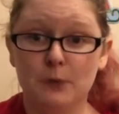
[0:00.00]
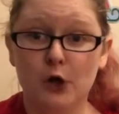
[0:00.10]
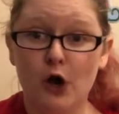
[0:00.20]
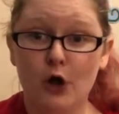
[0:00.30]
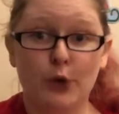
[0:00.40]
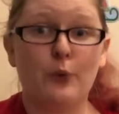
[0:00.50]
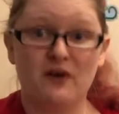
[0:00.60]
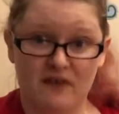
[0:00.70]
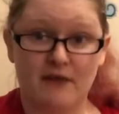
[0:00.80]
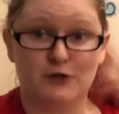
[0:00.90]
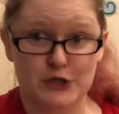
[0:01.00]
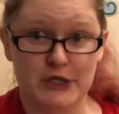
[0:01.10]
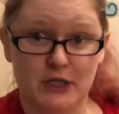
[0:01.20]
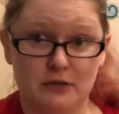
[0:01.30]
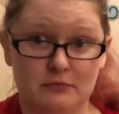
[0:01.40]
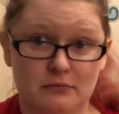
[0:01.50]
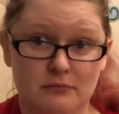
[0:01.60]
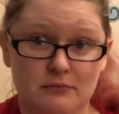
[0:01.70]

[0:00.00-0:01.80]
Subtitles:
book haul you have ever seen.